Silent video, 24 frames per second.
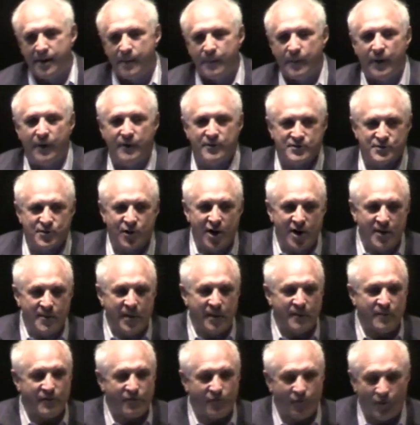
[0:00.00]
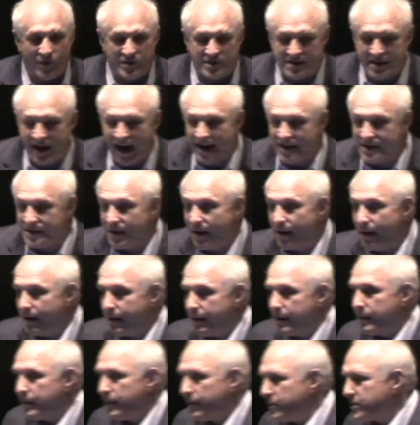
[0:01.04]
But I was talking about before size.
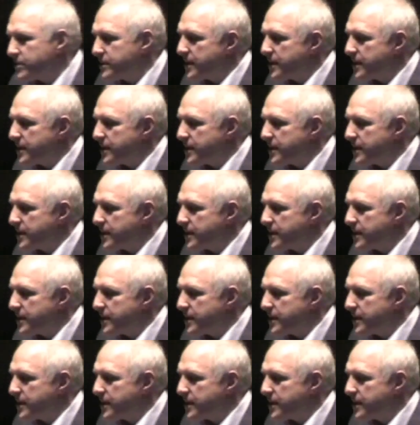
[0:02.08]
Well,